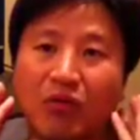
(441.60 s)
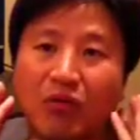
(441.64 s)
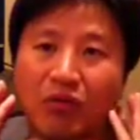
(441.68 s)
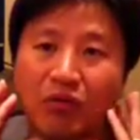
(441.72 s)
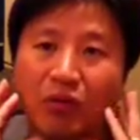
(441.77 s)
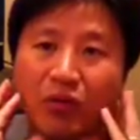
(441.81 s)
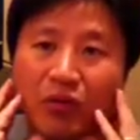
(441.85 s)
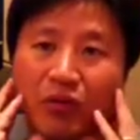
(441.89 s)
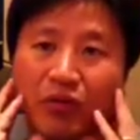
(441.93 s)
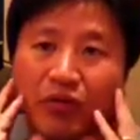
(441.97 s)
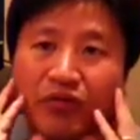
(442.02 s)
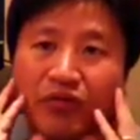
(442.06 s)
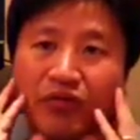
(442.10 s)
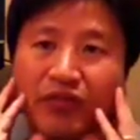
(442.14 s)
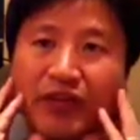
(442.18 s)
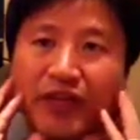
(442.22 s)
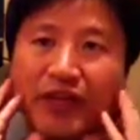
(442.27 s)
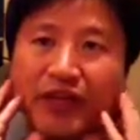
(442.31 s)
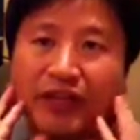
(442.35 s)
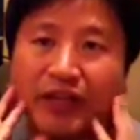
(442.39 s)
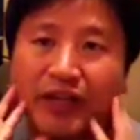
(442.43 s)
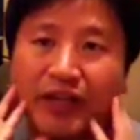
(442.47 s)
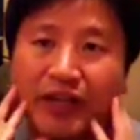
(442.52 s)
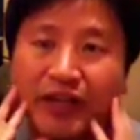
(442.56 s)
we're
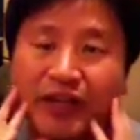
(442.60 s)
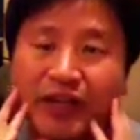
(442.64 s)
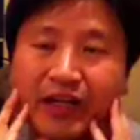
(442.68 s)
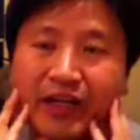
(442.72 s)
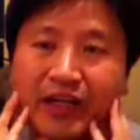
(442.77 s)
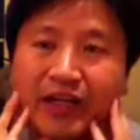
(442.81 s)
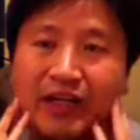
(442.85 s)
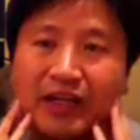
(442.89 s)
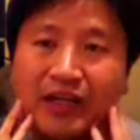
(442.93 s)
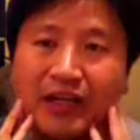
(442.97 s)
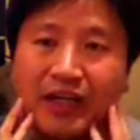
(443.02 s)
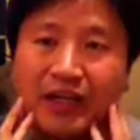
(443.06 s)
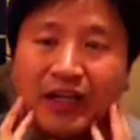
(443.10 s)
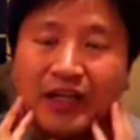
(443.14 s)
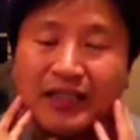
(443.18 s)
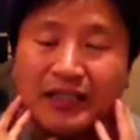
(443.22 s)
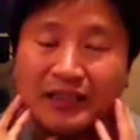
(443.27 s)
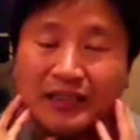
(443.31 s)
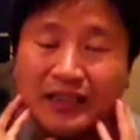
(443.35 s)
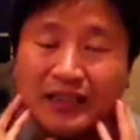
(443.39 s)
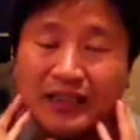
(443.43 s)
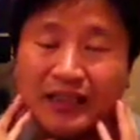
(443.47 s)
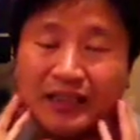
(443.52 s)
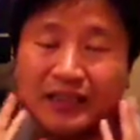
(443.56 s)
very
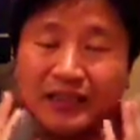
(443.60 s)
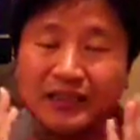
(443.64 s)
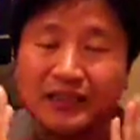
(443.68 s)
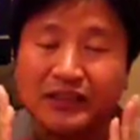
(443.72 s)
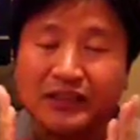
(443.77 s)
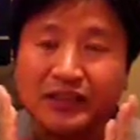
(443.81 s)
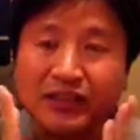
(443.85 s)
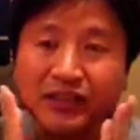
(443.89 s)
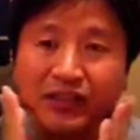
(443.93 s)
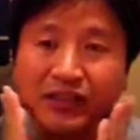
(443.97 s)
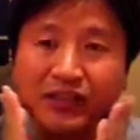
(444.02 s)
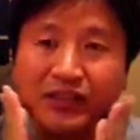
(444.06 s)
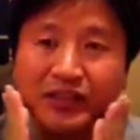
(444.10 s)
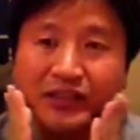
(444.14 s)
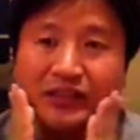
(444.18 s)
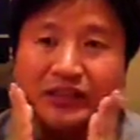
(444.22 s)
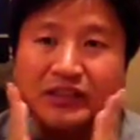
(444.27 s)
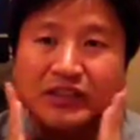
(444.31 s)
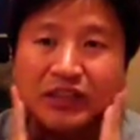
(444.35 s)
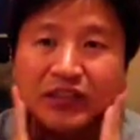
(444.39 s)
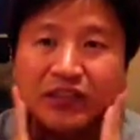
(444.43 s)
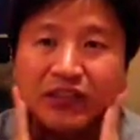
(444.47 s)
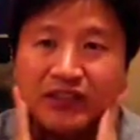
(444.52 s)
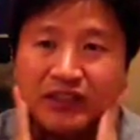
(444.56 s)
conscientious of the
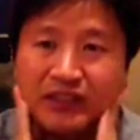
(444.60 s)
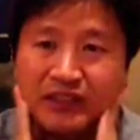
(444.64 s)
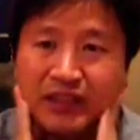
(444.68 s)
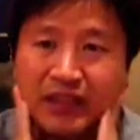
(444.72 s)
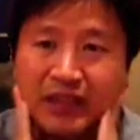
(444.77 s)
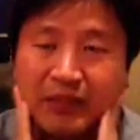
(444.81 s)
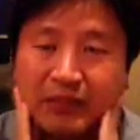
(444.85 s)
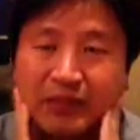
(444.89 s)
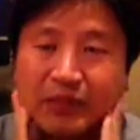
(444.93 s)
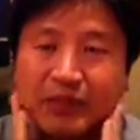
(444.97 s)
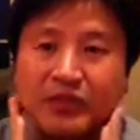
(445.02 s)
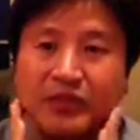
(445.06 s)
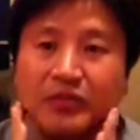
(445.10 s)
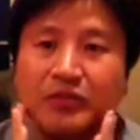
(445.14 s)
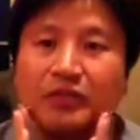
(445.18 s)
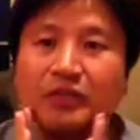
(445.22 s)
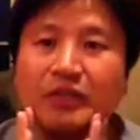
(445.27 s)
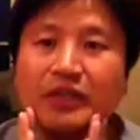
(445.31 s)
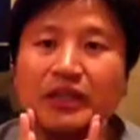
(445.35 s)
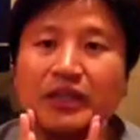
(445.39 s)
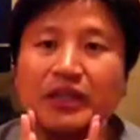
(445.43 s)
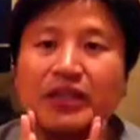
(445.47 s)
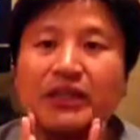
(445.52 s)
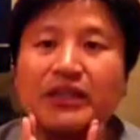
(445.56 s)
surface temperature,
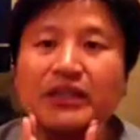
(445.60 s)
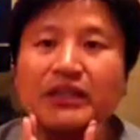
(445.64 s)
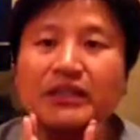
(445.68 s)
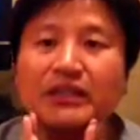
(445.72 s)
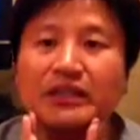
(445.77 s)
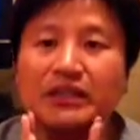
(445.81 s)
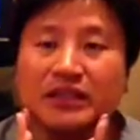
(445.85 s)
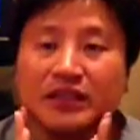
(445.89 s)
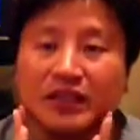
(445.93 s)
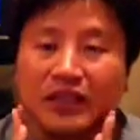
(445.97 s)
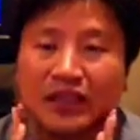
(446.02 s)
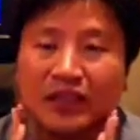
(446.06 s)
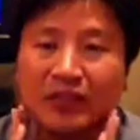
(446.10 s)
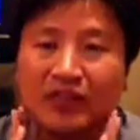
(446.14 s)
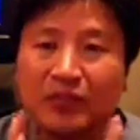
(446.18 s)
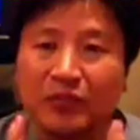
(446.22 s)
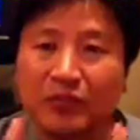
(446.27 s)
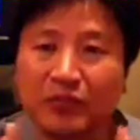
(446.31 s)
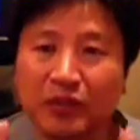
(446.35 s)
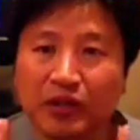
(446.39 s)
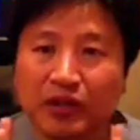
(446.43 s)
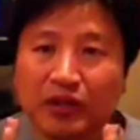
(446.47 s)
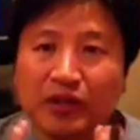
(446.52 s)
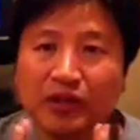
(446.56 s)
because if a
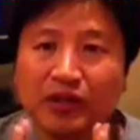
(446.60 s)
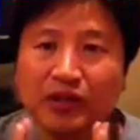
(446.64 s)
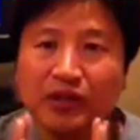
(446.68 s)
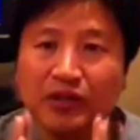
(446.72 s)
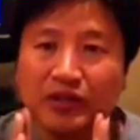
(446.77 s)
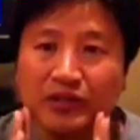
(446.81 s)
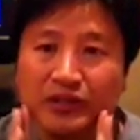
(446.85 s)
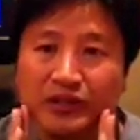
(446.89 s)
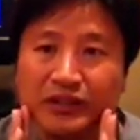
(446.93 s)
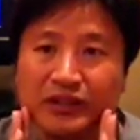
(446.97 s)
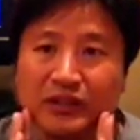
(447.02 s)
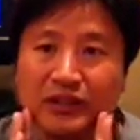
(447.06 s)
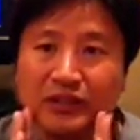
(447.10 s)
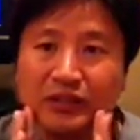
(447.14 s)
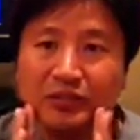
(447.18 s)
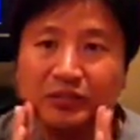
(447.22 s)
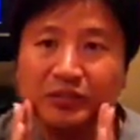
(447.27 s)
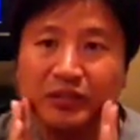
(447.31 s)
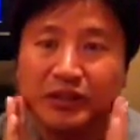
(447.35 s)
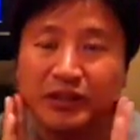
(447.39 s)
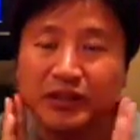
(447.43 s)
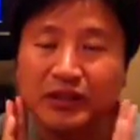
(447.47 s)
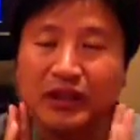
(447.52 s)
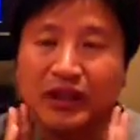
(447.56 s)
burn occurs, it could
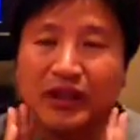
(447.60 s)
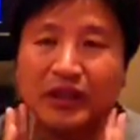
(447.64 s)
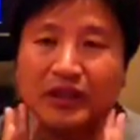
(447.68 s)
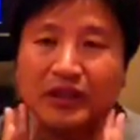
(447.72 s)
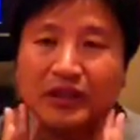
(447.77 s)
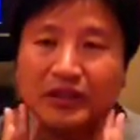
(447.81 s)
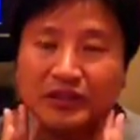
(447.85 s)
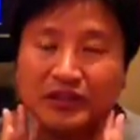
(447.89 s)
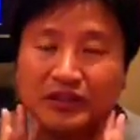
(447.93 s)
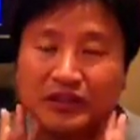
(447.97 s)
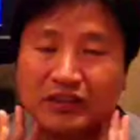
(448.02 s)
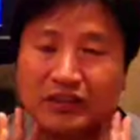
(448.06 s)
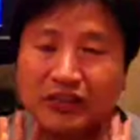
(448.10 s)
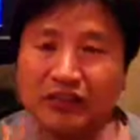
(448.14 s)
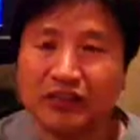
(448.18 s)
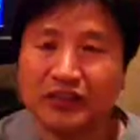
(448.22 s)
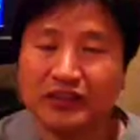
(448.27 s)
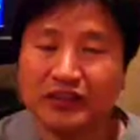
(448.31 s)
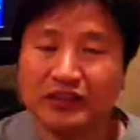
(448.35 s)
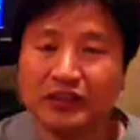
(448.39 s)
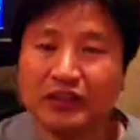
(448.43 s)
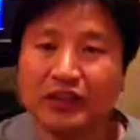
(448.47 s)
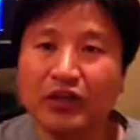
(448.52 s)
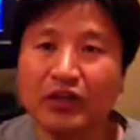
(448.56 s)
be on the
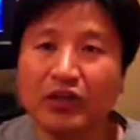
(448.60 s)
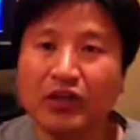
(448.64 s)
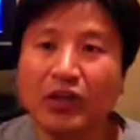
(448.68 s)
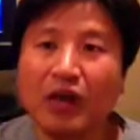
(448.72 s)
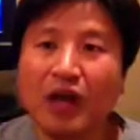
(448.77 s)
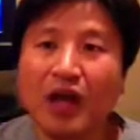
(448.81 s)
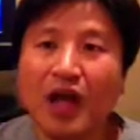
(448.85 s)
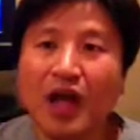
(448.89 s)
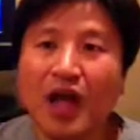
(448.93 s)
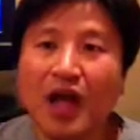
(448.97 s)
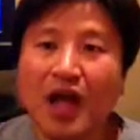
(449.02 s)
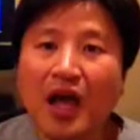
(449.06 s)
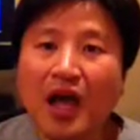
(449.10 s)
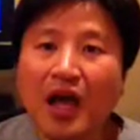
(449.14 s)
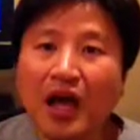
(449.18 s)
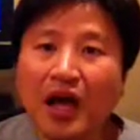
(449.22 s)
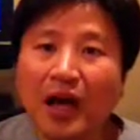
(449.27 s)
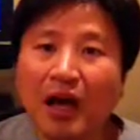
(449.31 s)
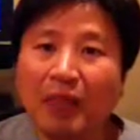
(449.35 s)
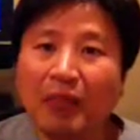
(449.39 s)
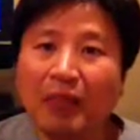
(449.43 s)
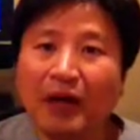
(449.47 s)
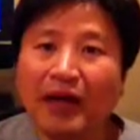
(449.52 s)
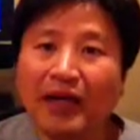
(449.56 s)
surface. So
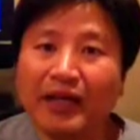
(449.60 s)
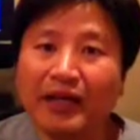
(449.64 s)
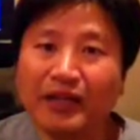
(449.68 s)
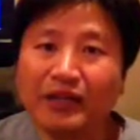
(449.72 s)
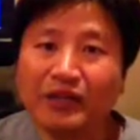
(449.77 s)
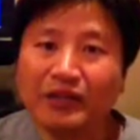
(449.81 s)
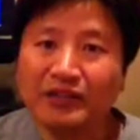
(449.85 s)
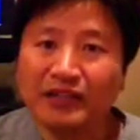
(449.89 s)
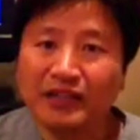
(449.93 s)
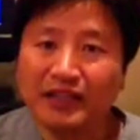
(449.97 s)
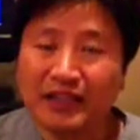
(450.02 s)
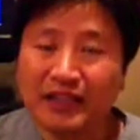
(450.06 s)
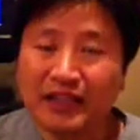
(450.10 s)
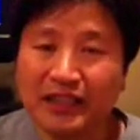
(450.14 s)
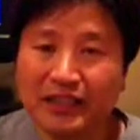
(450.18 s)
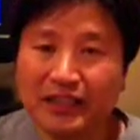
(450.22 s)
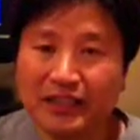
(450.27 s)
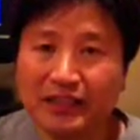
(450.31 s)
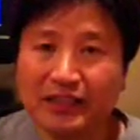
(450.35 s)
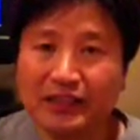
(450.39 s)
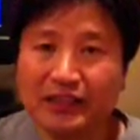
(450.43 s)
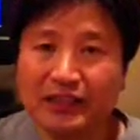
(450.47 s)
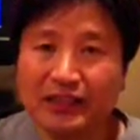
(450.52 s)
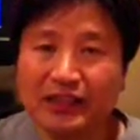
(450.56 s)
by using
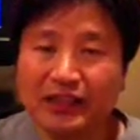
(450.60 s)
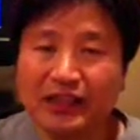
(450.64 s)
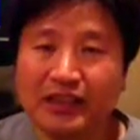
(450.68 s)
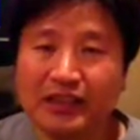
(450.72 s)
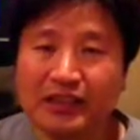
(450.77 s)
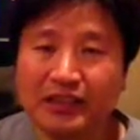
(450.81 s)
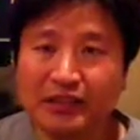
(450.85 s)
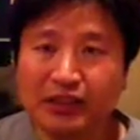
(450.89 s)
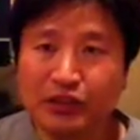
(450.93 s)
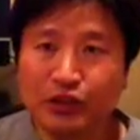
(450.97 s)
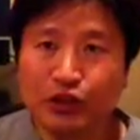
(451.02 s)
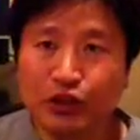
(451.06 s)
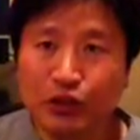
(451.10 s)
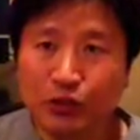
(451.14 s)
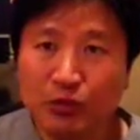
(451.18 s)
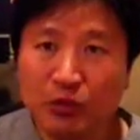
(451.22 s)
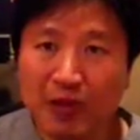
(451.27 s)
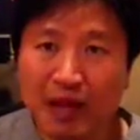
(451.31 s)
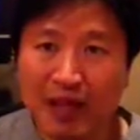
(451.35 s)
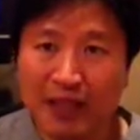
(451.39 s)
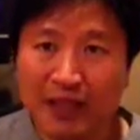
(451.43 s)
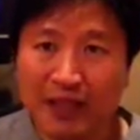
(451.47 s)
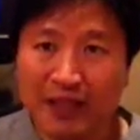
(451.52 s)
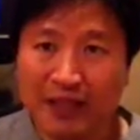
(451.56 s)
these two
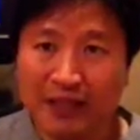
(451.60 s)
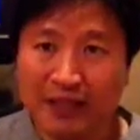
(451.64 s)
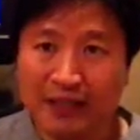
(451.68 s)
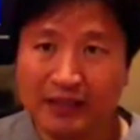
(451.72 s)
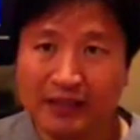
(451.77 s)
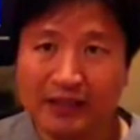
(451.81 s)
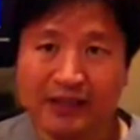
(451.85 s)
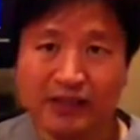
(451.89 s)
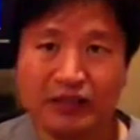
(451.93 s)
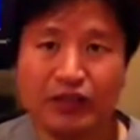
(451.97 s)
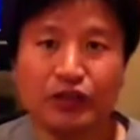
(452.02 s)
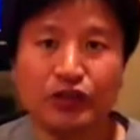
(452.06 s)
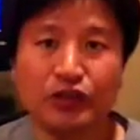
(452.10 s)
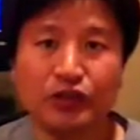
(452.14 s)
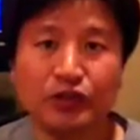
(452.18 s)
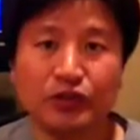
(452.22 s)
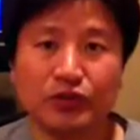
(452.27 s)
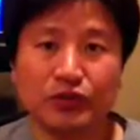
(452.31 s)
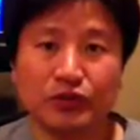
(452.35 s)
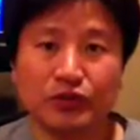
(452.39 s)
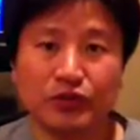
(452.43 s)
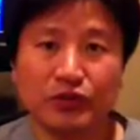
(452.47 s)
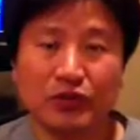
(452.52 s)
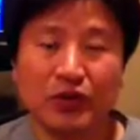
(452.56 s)
methods
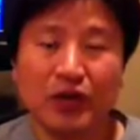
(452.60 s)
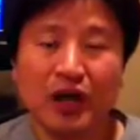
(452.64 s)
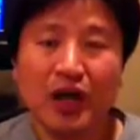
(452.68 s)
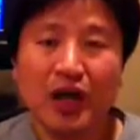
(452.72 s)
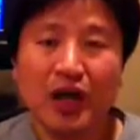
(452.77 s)
to